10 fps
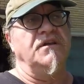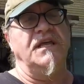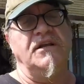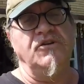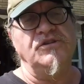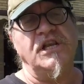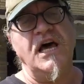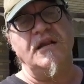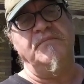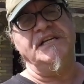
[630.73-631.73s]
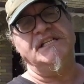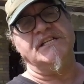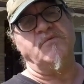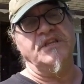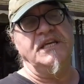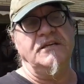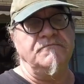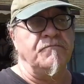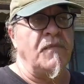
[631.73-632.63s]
they'd lose a lot of business, wouldn't they?